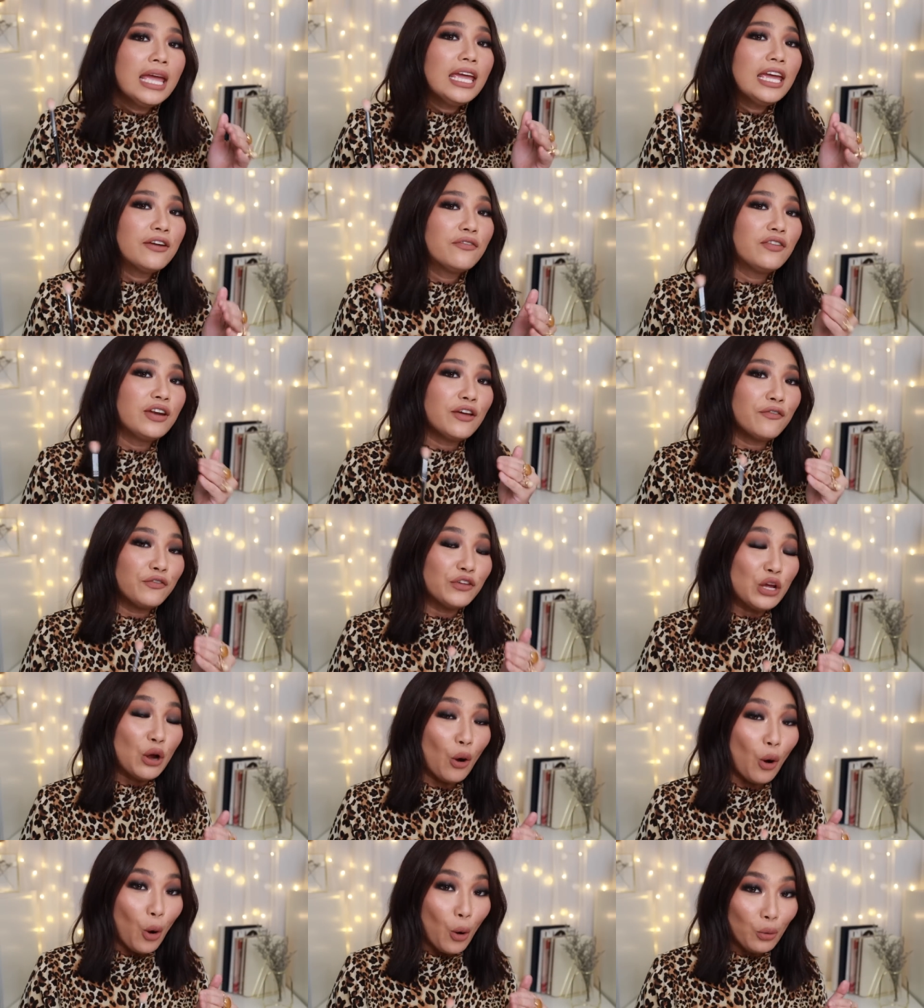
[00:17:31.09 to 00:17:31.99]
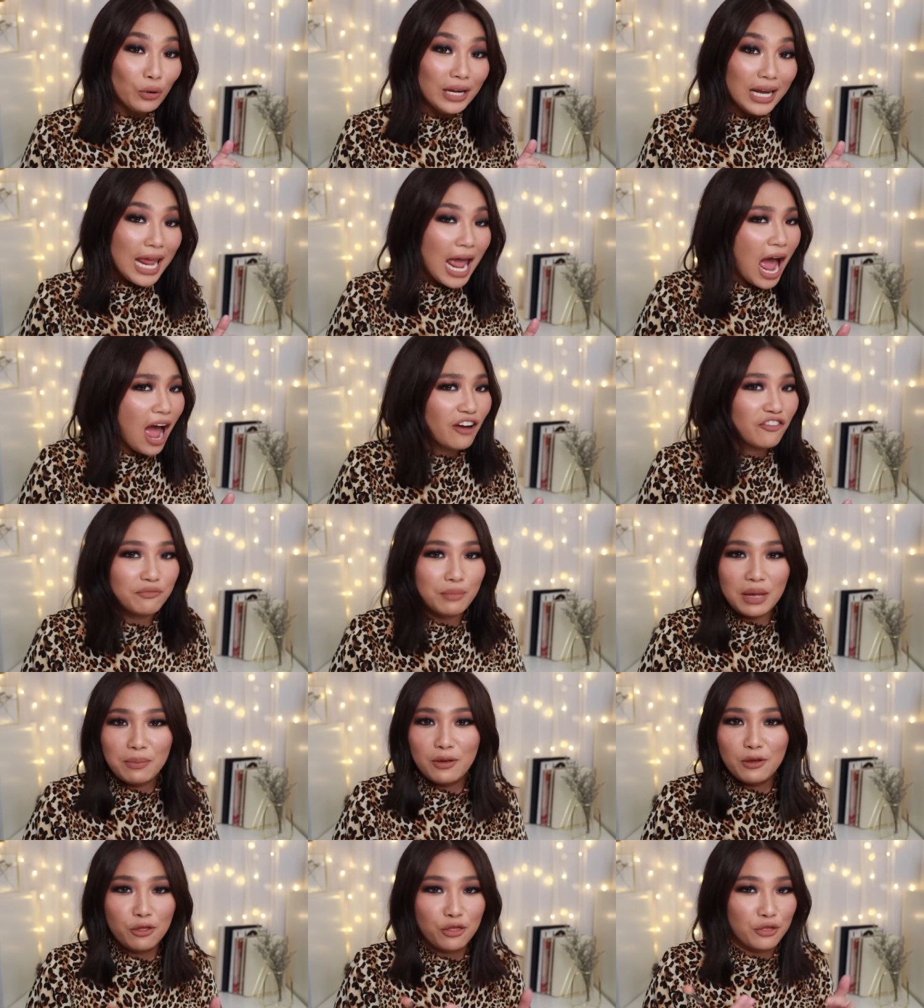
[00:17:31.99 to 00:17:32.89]
even if you only have
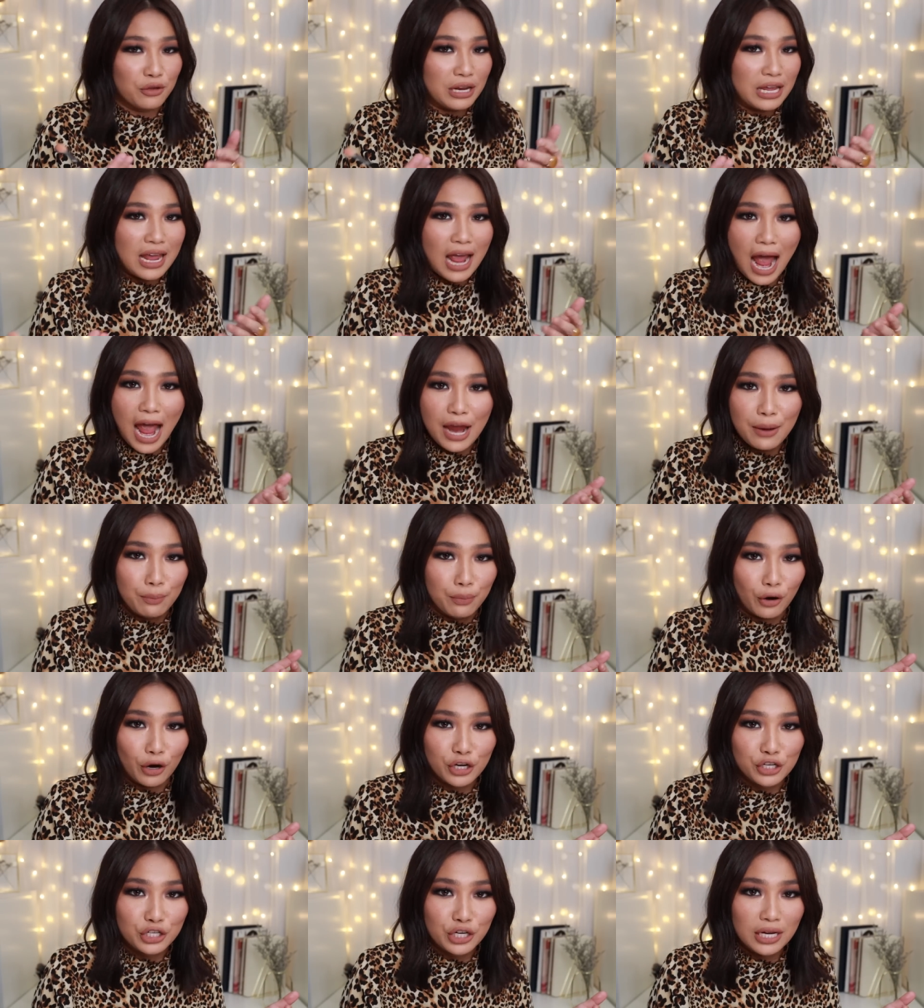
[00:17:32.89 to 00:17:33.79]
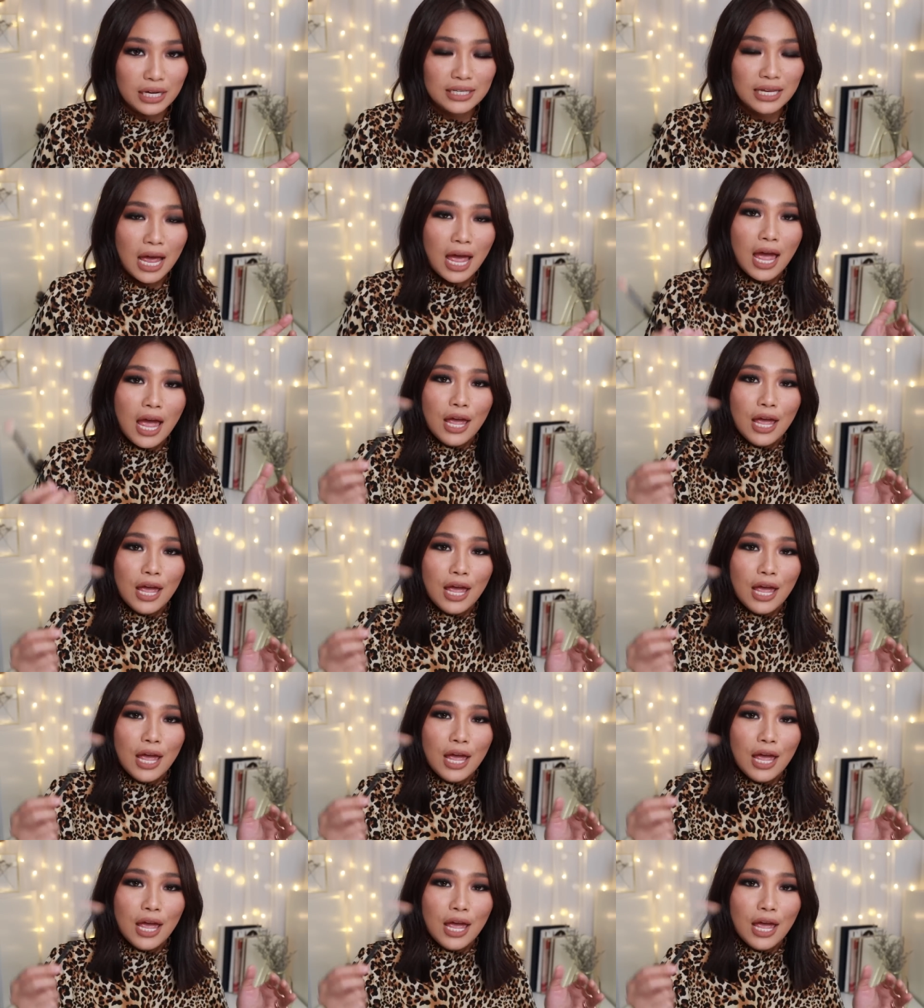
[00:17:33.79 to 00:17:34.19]
maybe 3 eye brushes,